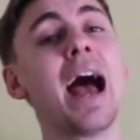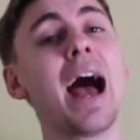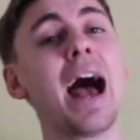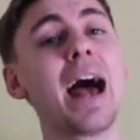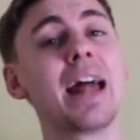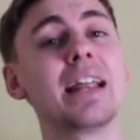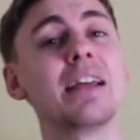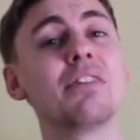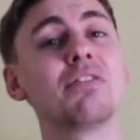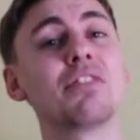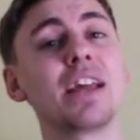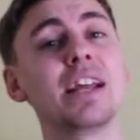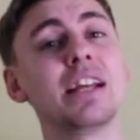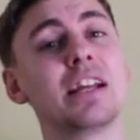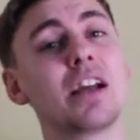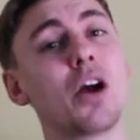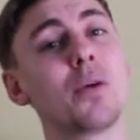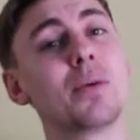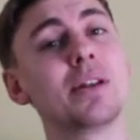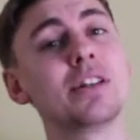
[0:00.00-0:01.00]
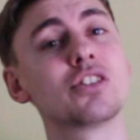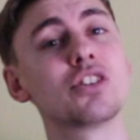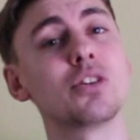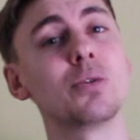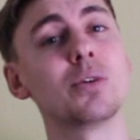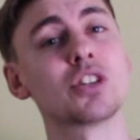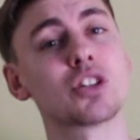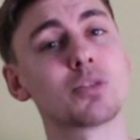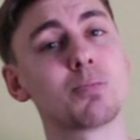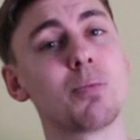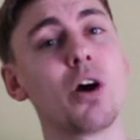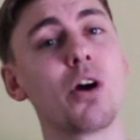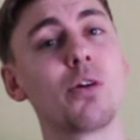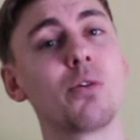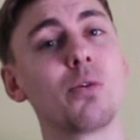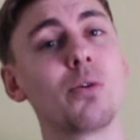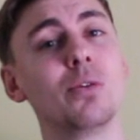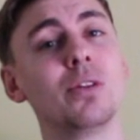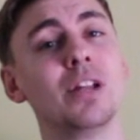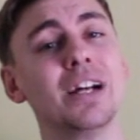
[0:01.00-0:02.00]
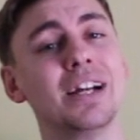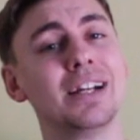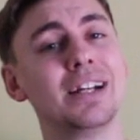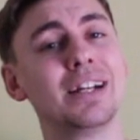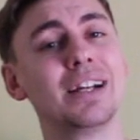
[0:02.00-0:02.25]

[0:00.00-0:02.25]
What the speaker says: And if they go into a spiral